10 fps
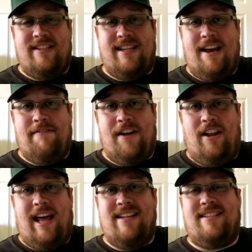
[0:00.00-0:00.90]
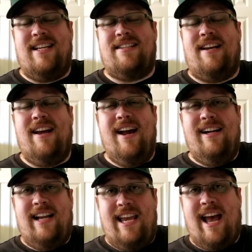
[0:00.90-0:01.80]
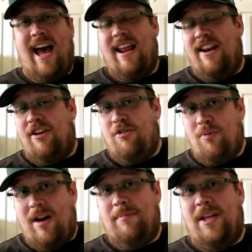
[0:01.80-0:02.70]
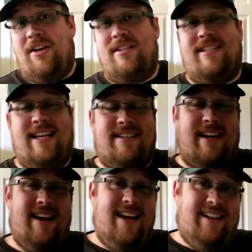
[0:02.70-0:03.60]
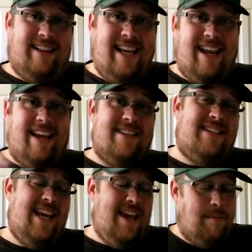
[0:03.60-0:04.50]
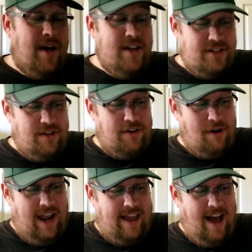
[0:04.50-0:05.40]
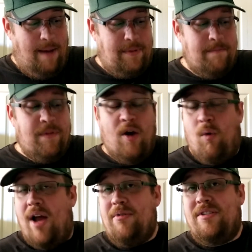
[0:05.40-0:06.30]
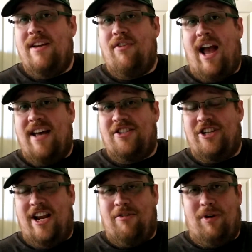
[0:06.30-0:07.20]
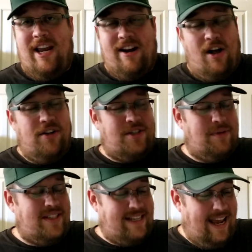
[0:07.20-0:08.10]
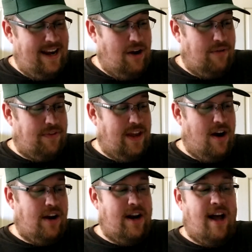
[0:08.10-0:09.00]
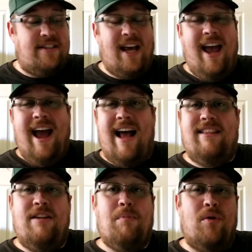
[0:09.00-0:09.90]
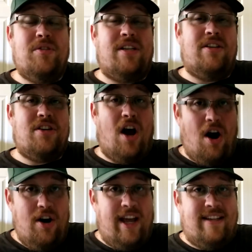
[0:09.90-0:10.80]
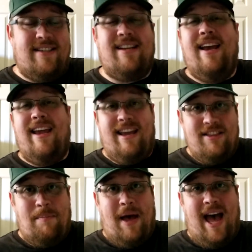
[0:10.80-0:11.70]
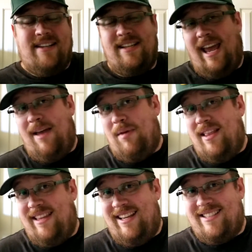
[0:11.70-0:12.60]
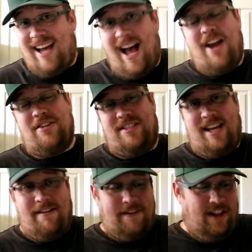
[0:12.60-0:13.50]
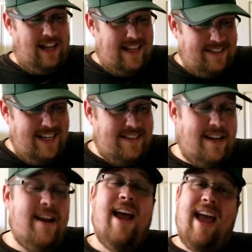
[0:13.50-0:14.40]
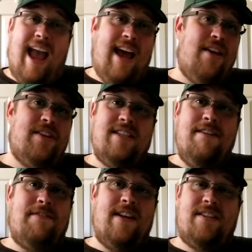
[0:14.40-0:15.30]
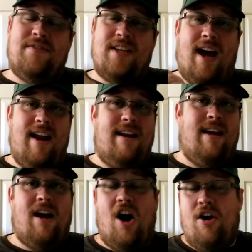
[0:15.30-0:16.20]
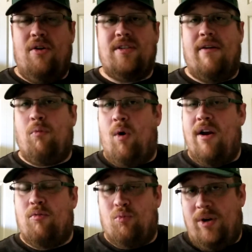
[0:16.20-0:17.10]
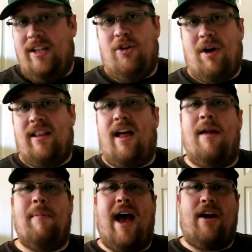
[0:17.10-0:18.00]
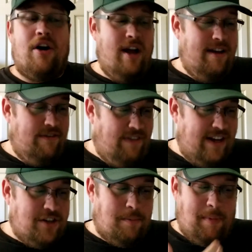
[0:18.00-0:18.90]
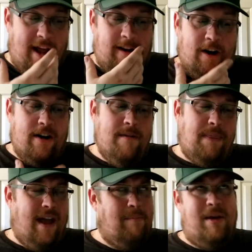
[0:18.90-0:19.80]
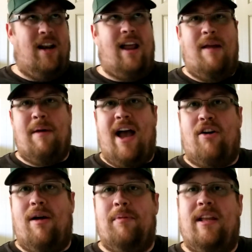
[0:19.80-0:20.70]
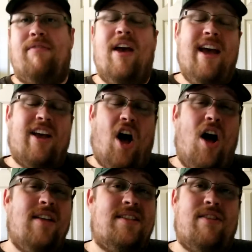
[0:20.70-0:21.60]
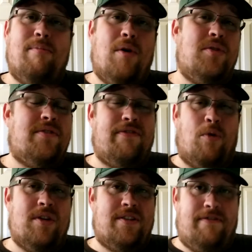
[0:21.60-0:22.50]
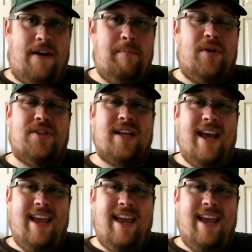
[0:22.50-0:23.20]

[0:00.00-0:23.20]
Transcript: the C F L last season. He had an incredibly good season, leading his team to the Grey Cup. Wide receiver S J Green, also a standout for the Argonauts, had the most targets in the pass game in the entire C F L last season. And on the defensive side, Argos have one really great linebacker, Victor Butler, a middle linebacker, I believe, caused the most forced fumbles